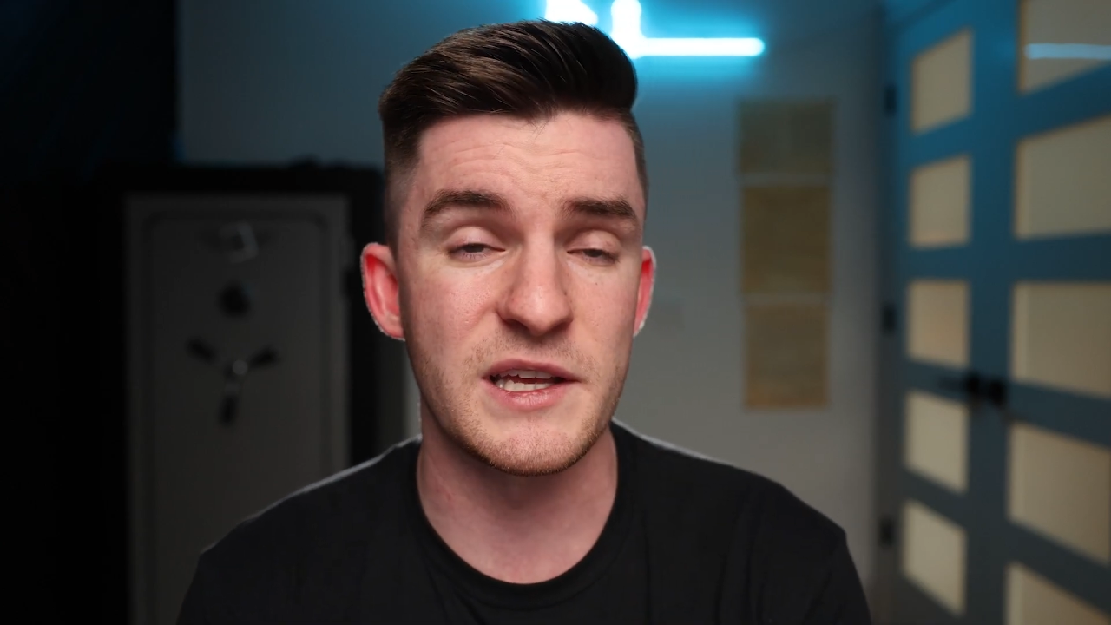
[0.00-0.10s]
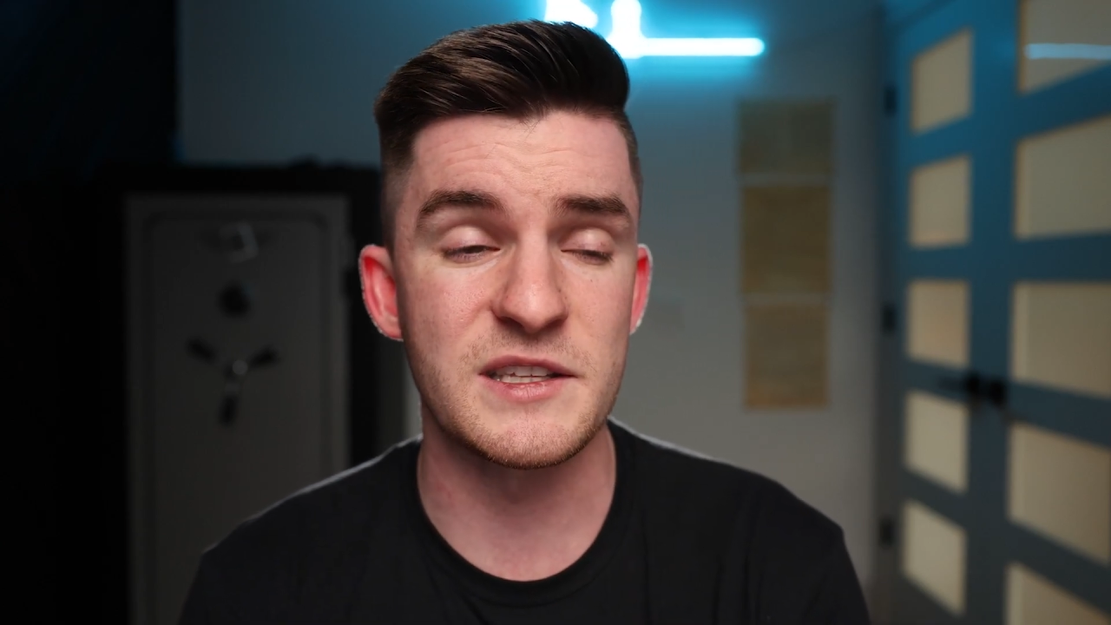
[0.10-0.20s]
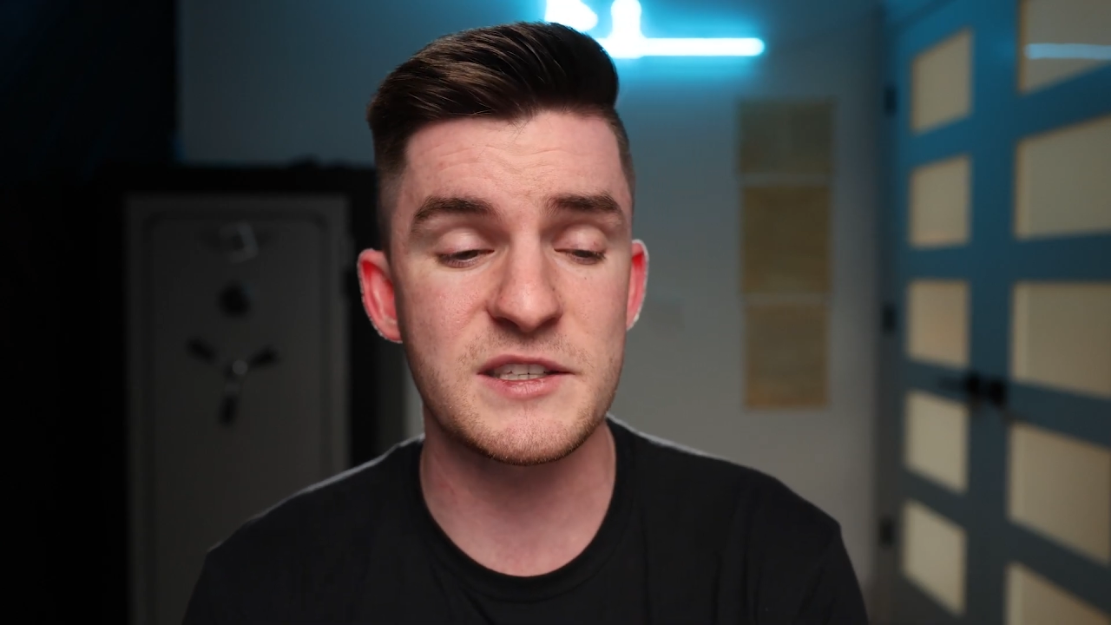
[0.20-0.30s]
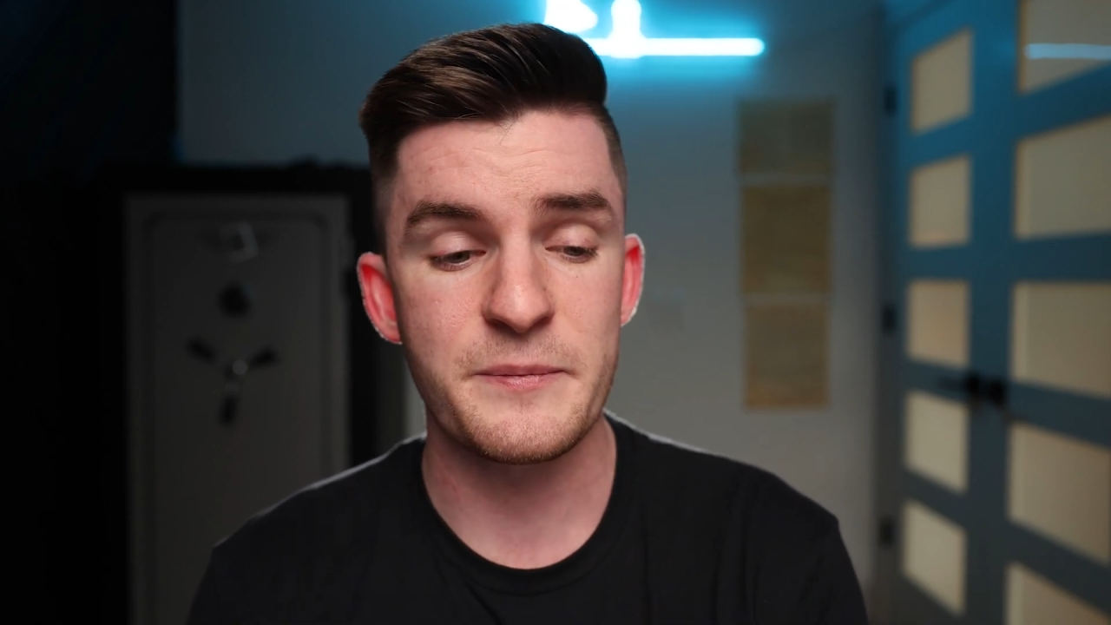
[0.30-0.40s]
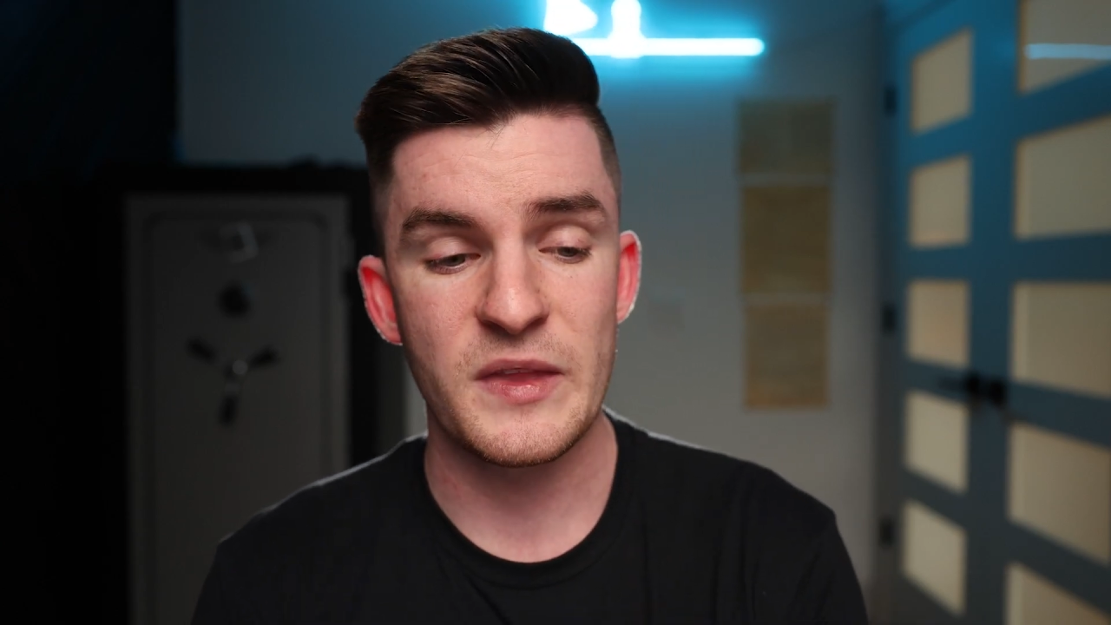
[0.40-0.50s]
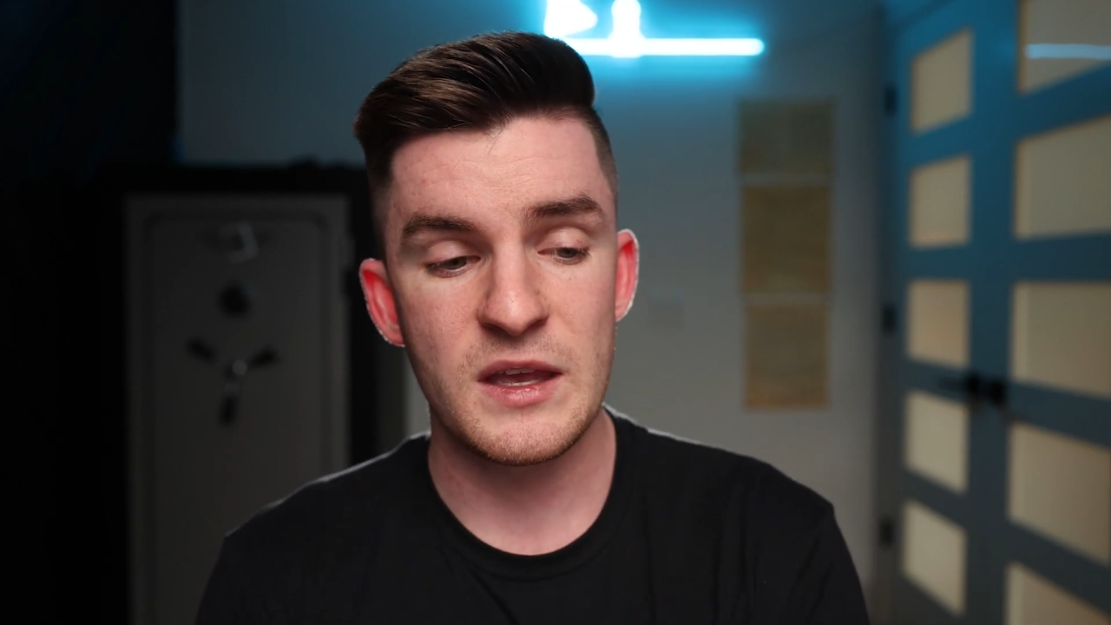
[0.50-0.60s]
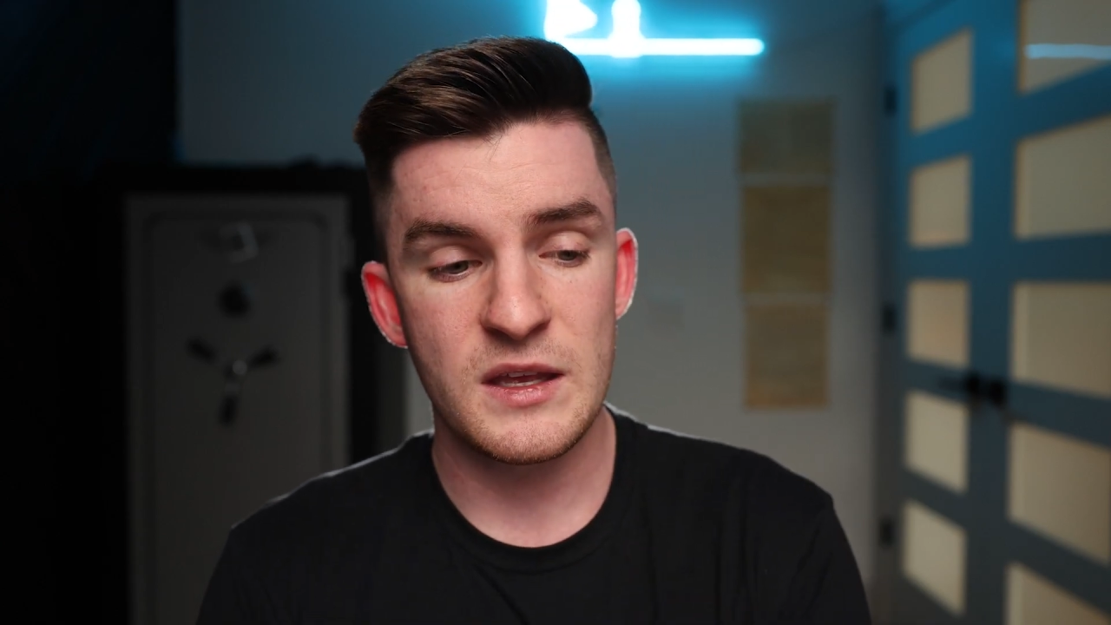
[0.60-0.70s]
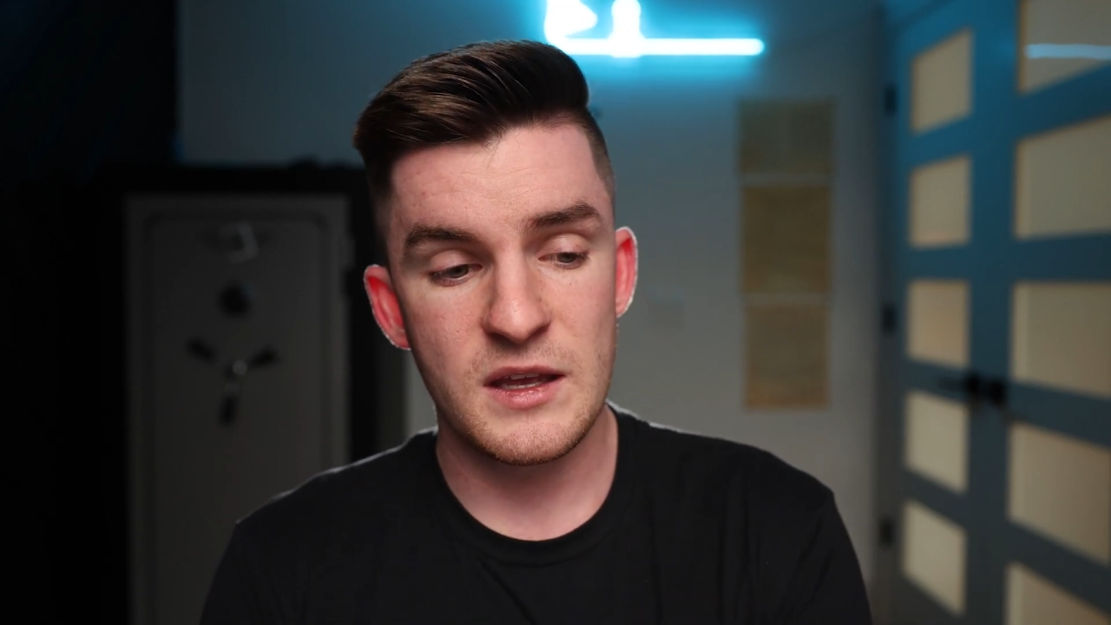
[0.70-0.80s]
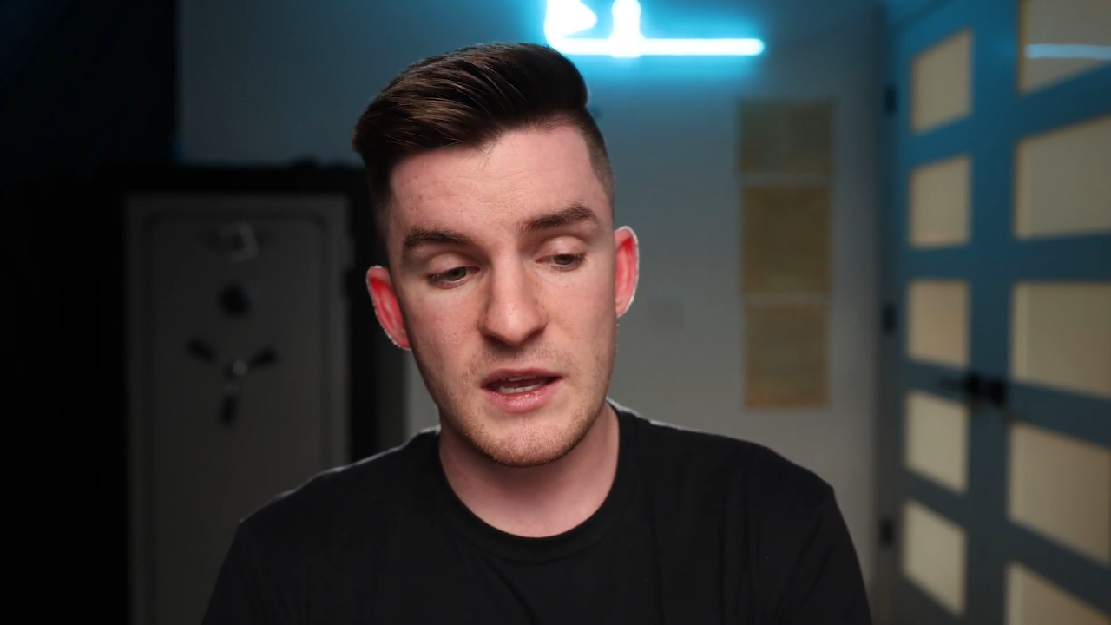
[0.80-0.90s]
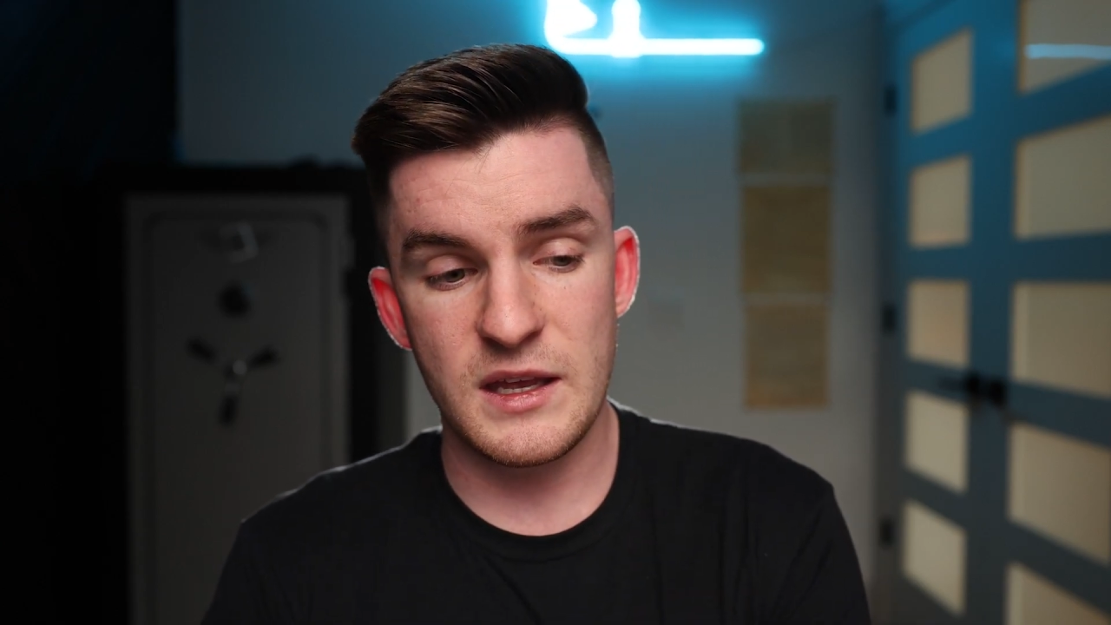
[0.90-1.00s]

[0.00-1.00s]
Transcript: lens.